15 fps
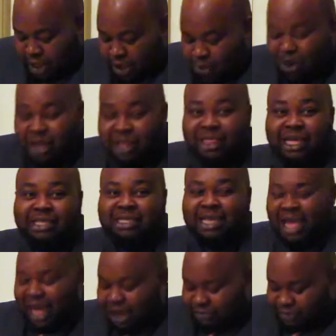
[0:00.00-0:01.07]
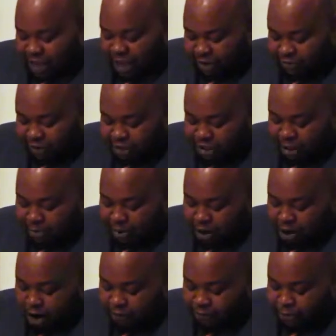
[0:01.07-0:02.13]
And one thing they have an exhibit
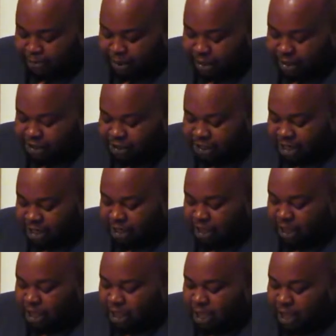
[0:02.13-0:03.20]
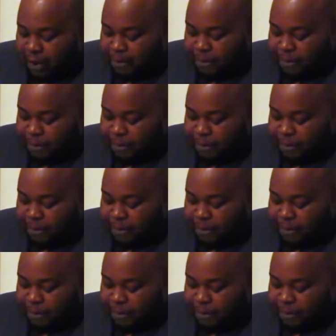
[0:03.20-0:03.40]
called Forbidden City,